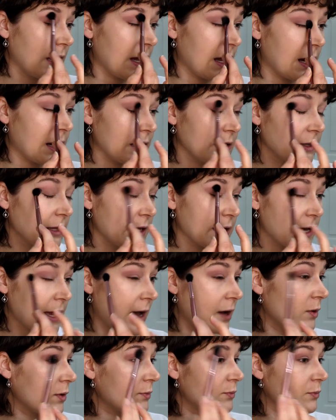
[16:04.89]
And I like
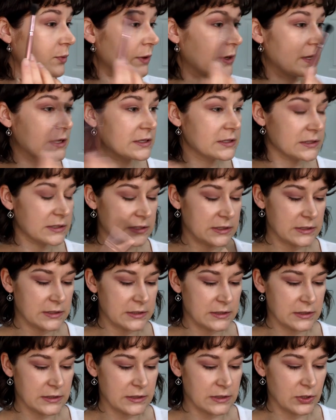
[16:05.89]
how it
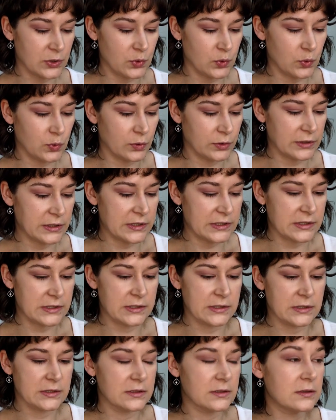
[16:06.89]
brings the
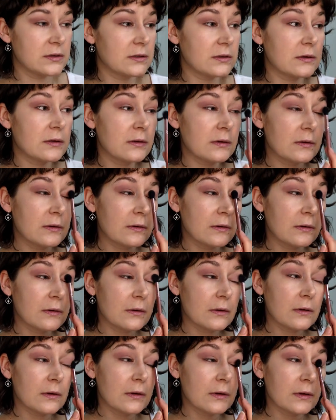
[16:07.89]
coolness
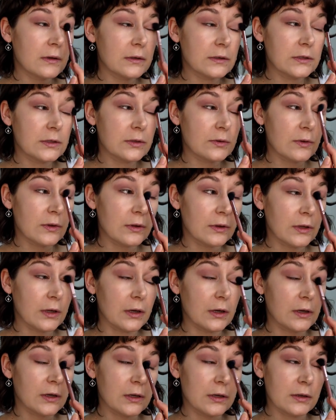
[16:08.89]
to the
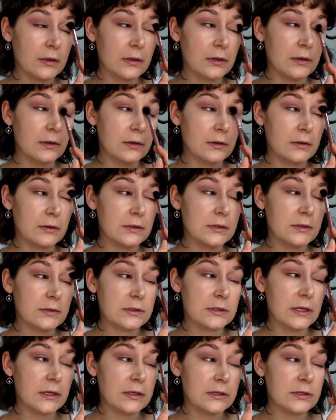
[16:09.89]
look, so
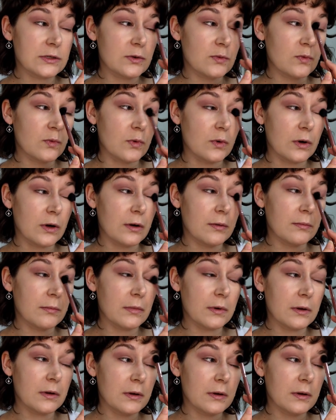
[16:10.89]
it's not so warm.